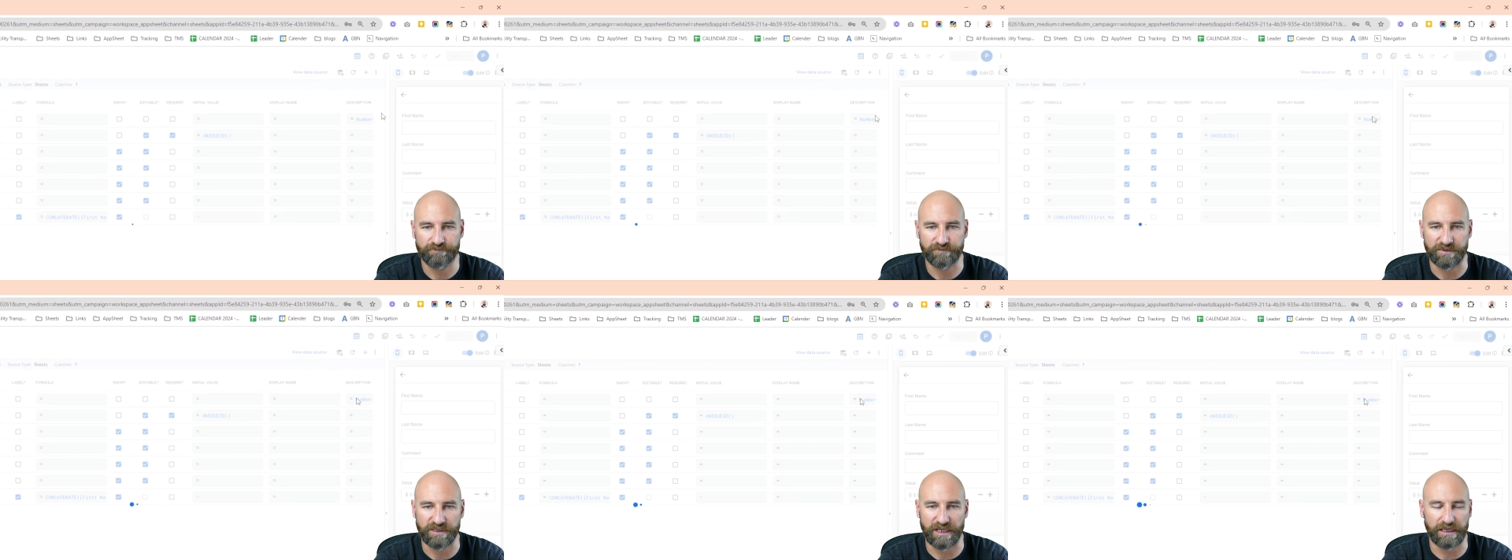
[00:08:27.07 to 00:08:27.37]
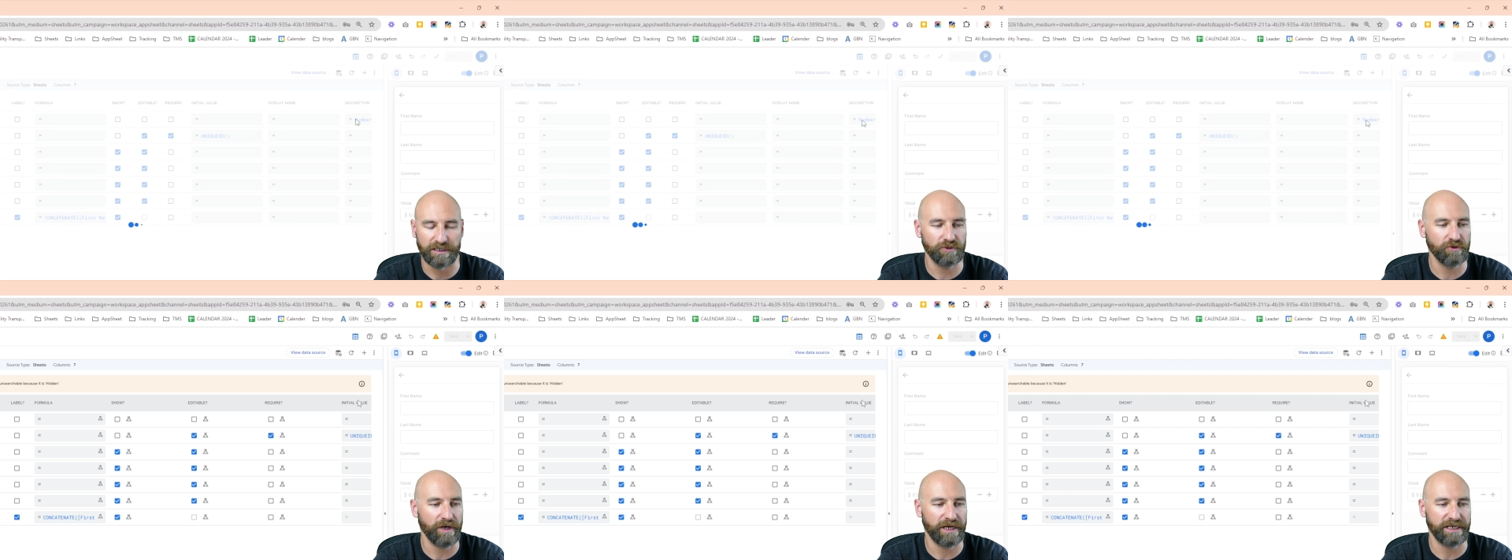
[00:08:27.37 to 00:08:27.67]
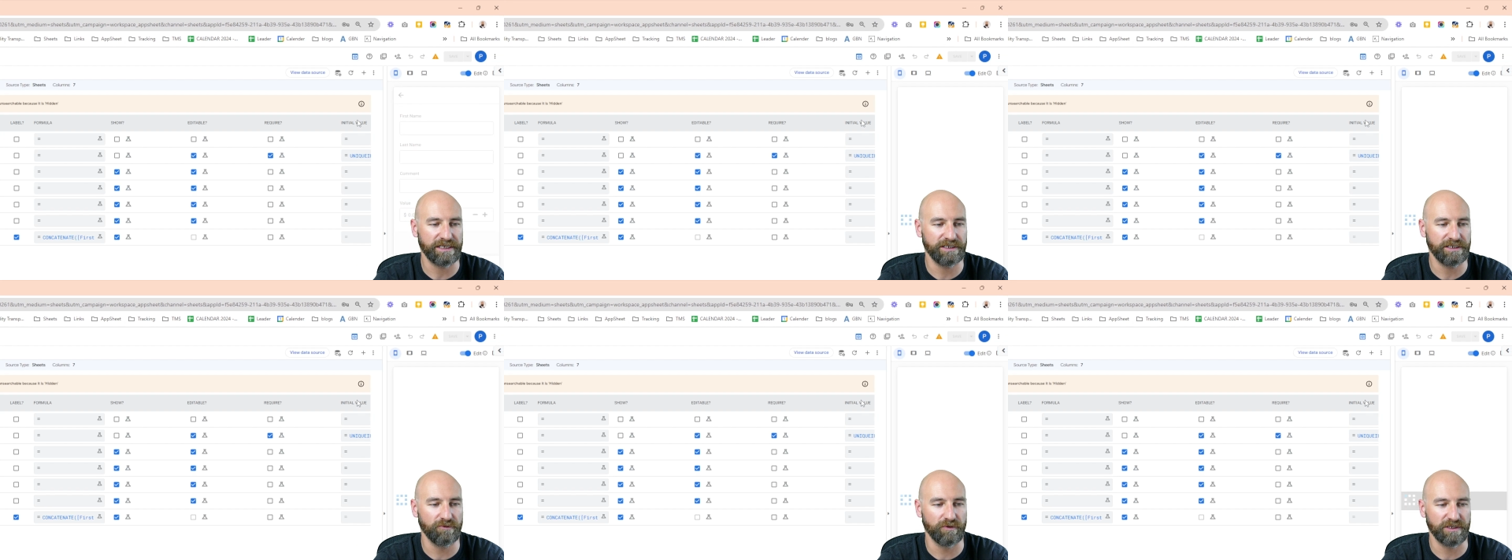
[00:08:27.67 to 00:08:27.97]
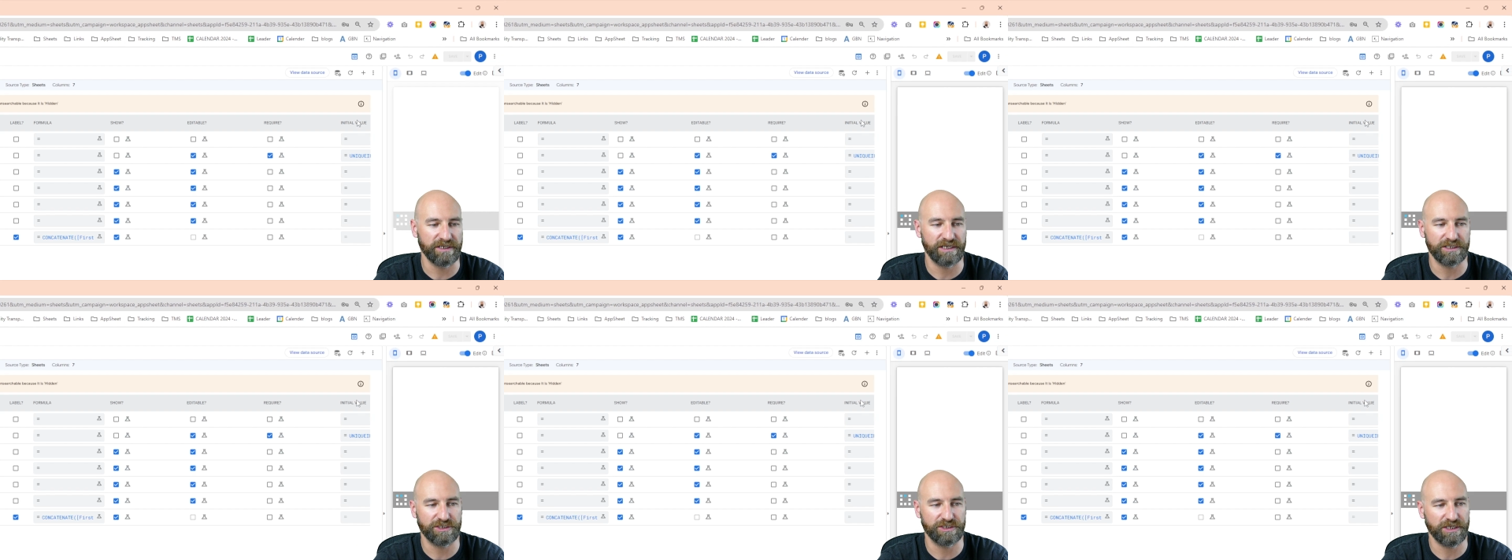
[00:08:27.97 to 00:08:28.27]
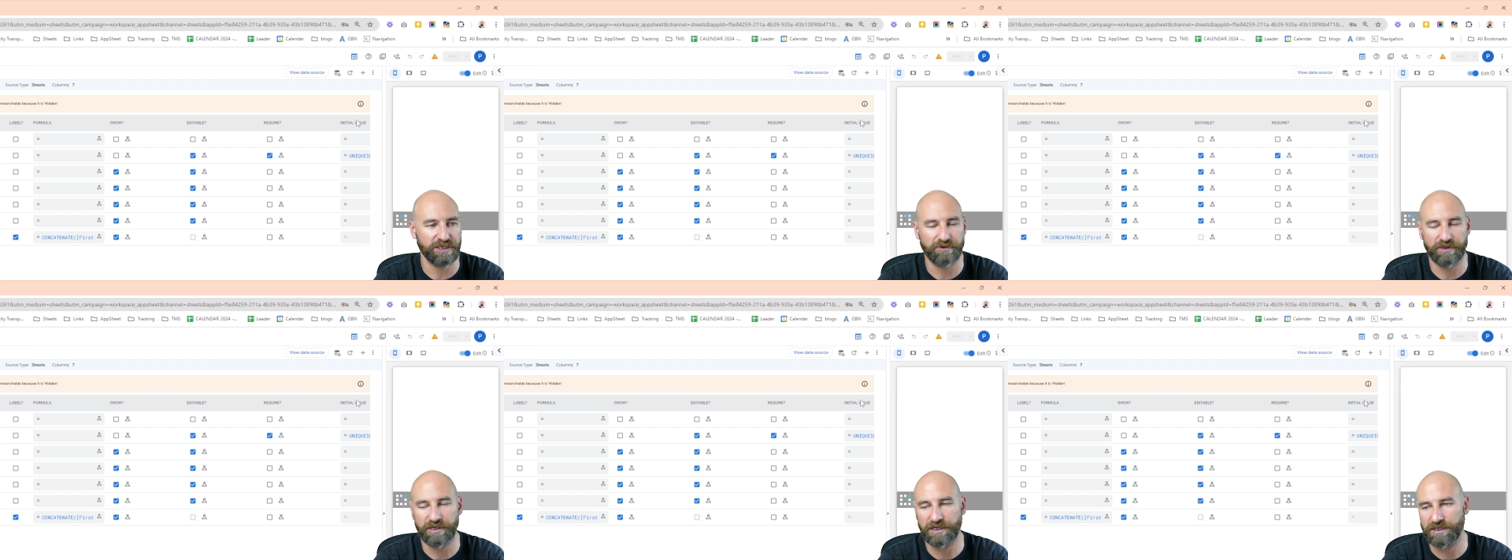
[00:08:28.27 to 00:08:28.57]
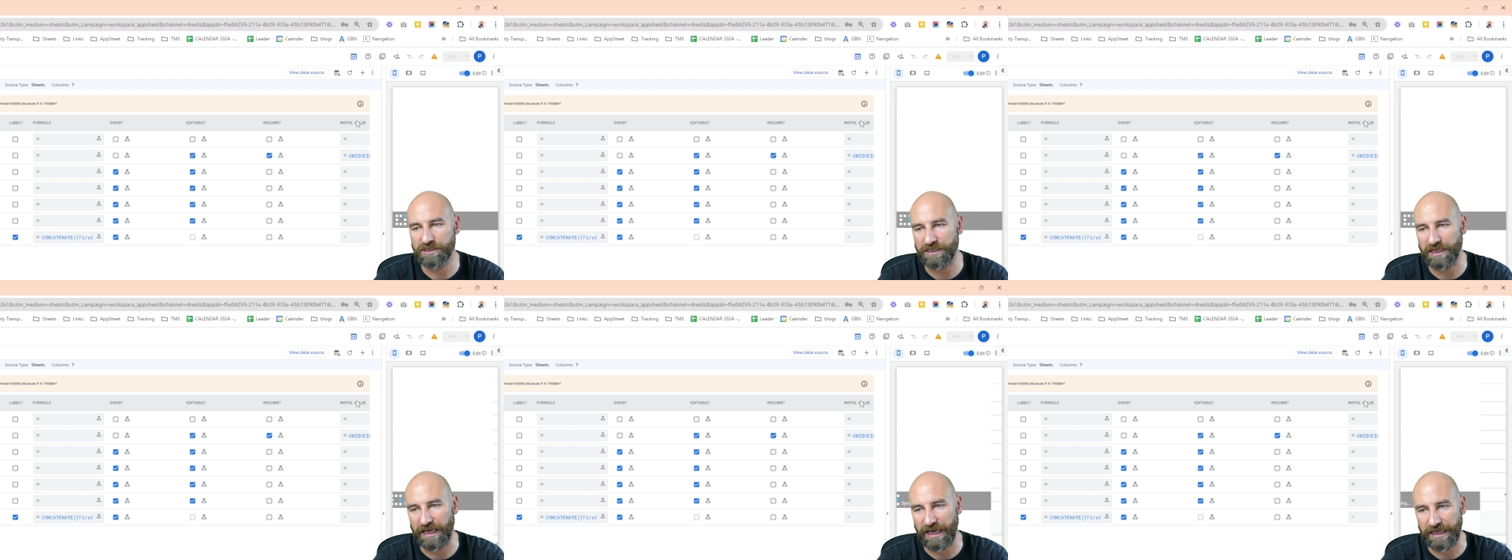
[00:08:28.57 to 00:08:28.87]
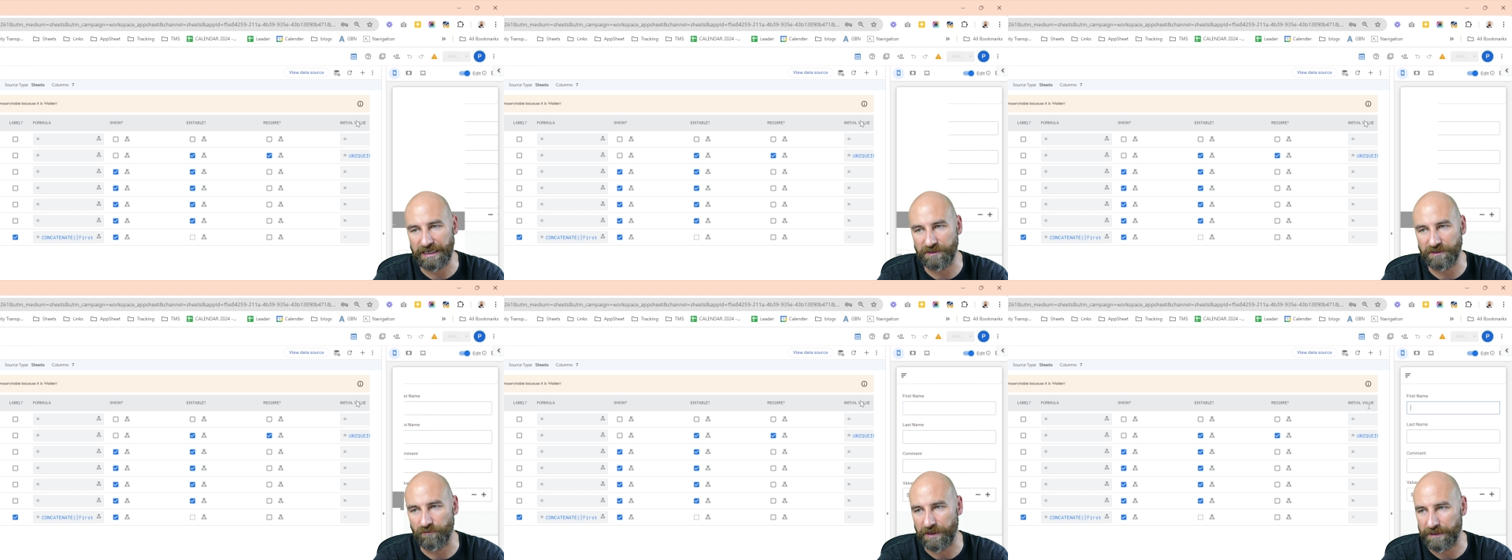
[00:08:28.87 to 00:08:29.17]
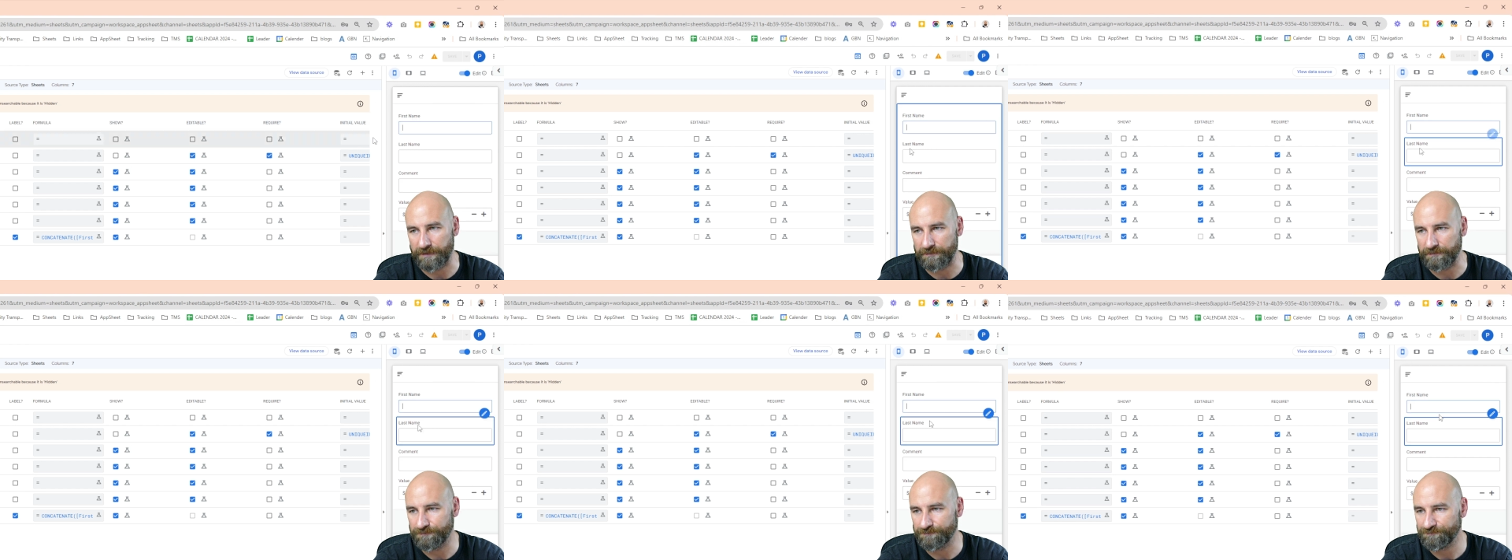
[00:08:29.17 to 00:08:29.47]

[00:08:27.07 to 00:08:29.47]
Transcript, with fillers: That UID will get generated anyway.